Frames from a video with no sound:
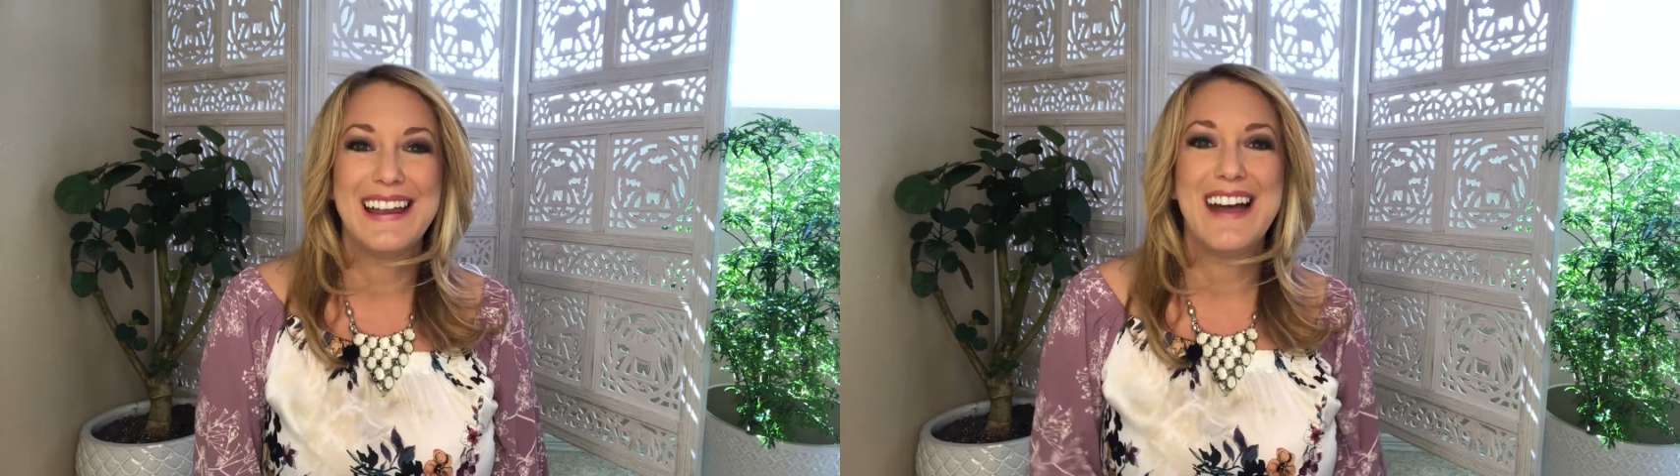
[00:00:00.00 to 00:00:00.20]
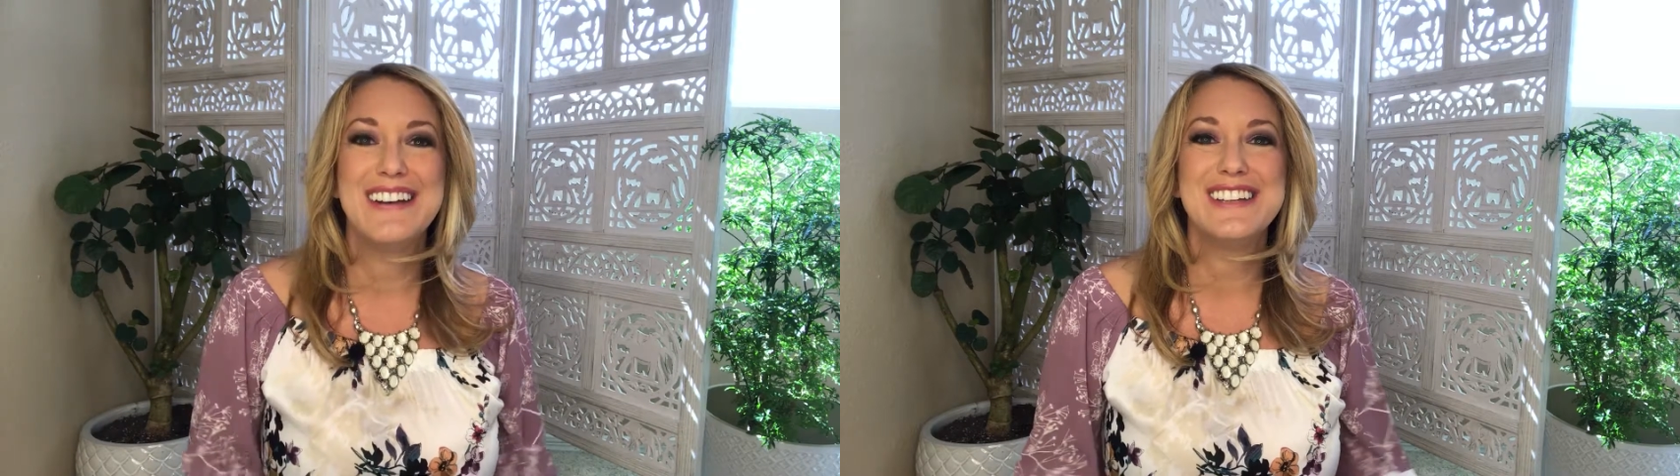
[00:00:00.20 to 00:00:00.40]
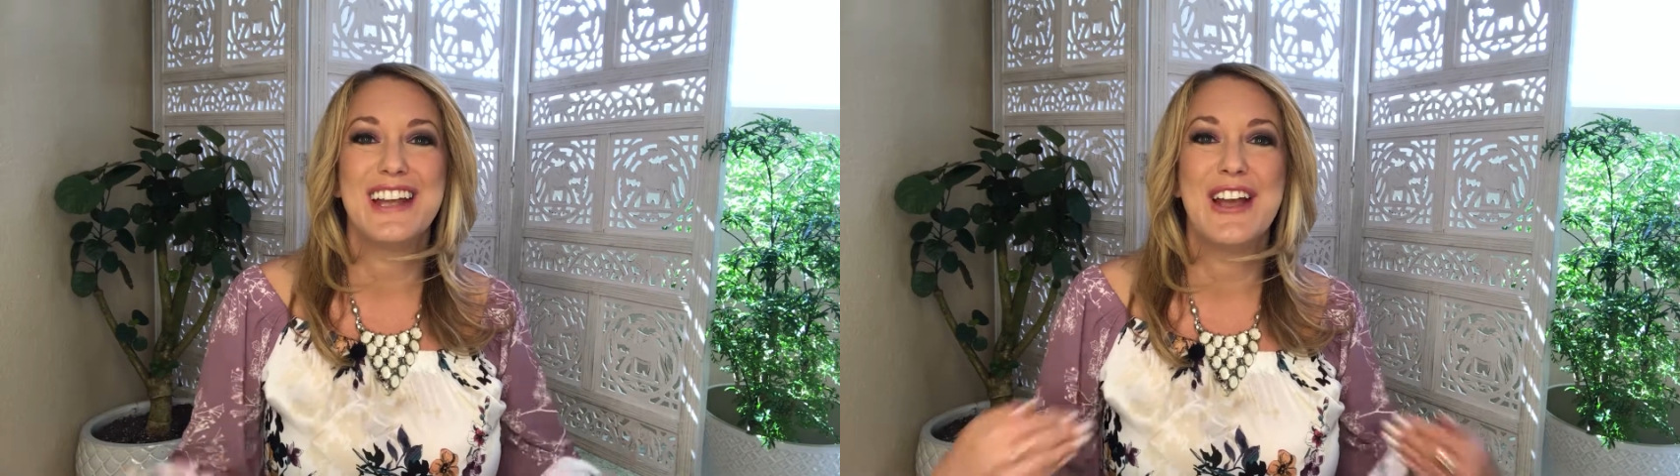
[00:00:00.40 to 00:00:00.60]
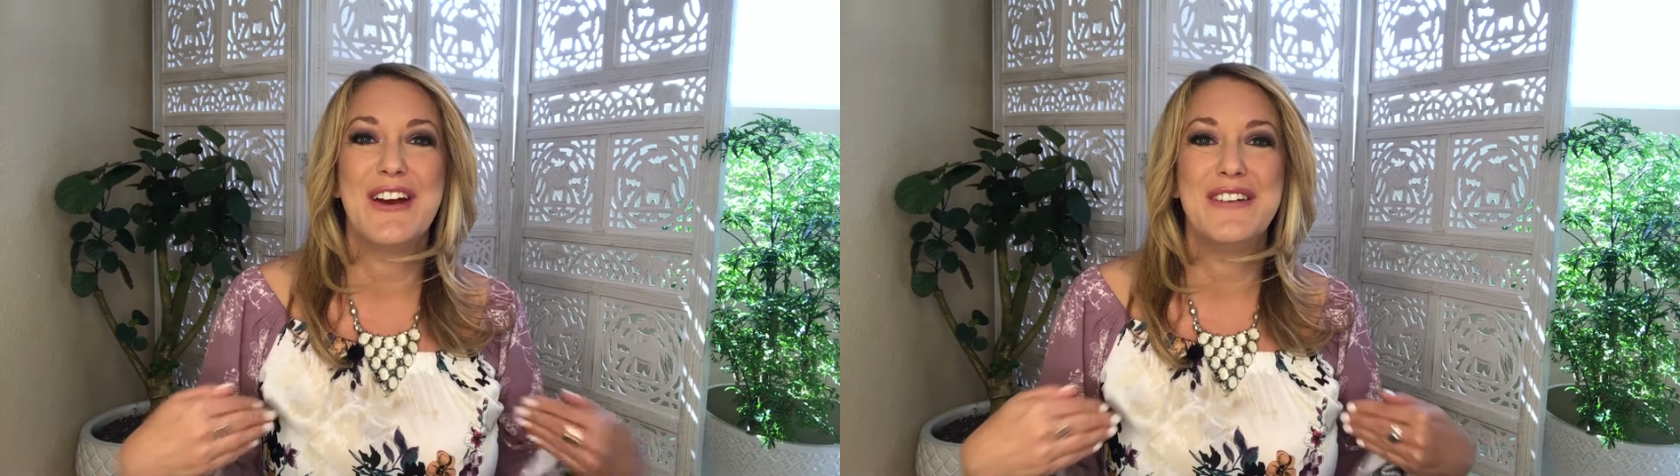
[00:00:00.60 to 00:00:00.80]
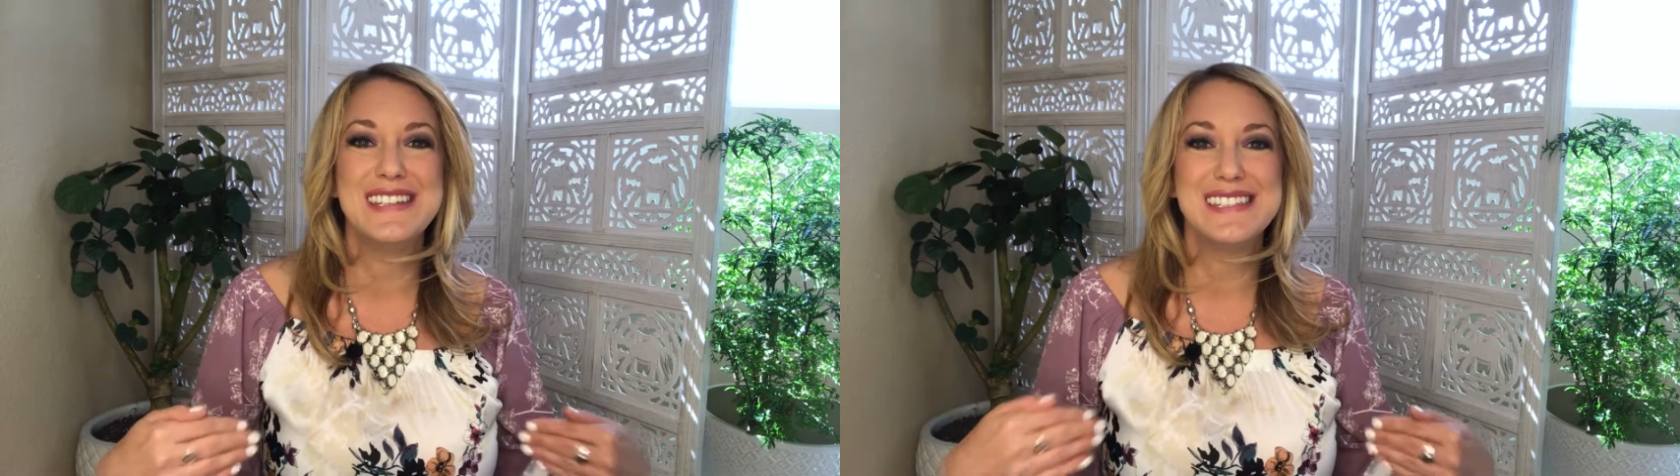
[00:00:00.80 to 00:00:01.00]
I want you to
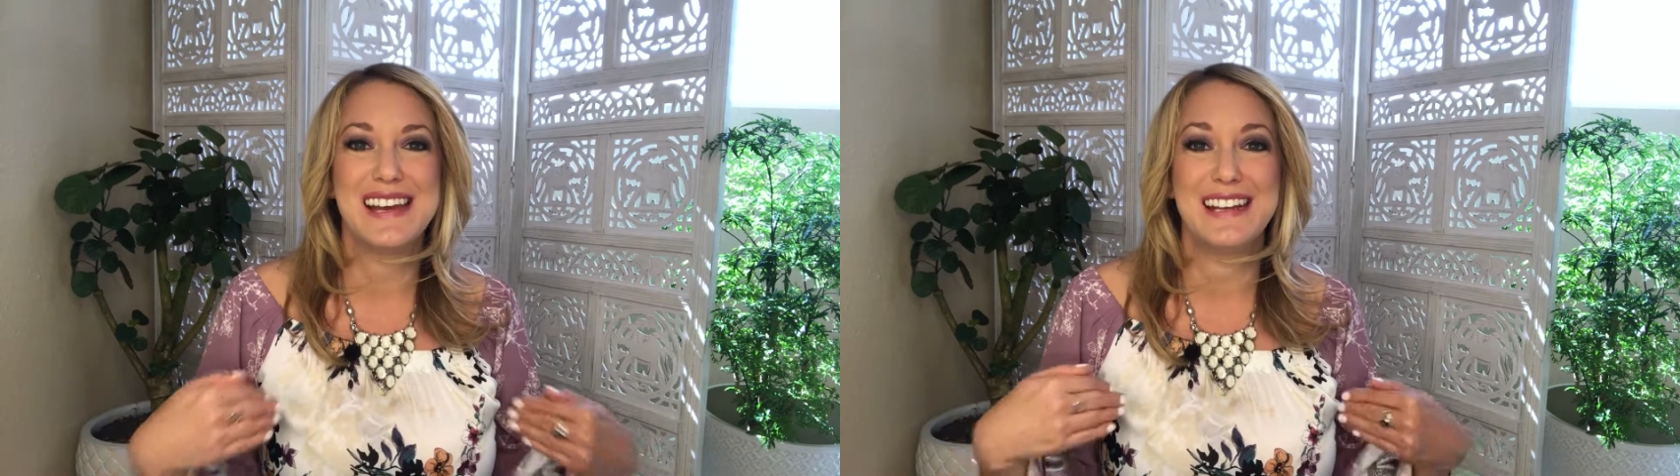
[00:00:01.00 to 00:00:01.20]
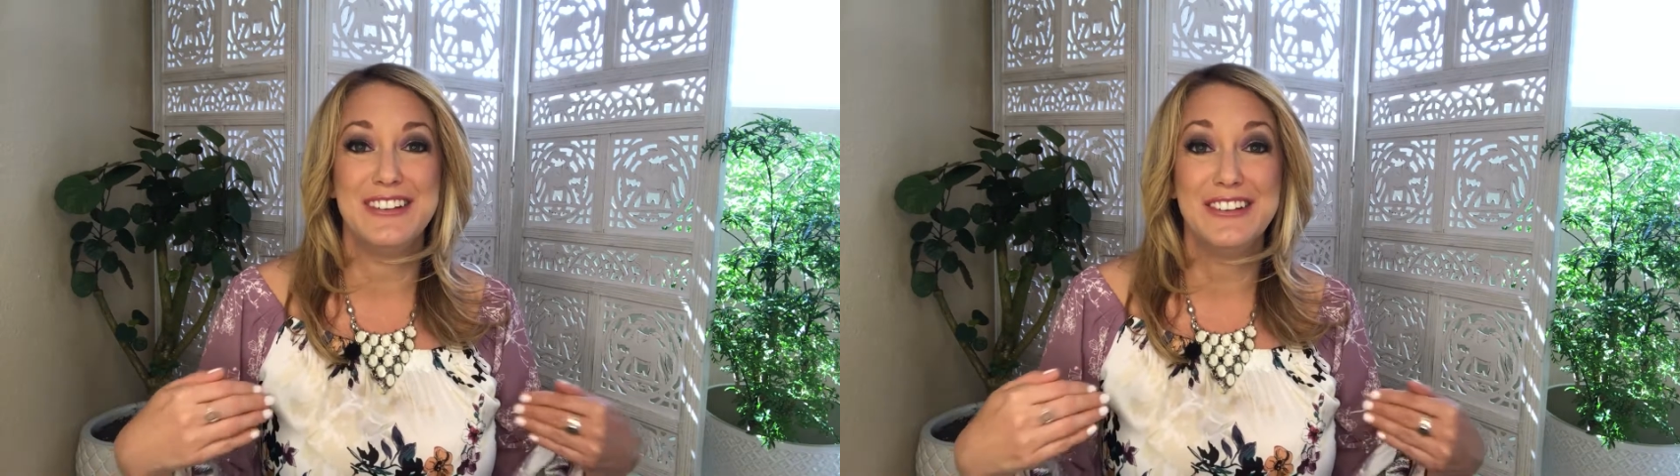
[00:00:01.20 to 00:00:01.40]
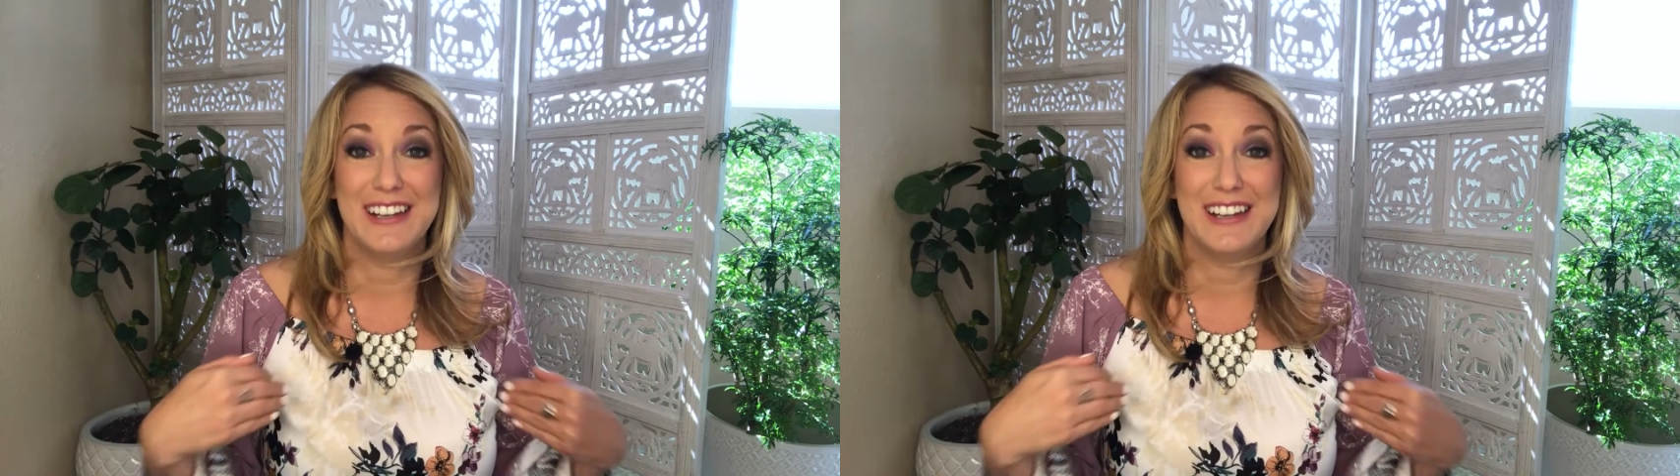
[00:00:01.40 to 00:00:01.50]
go inside your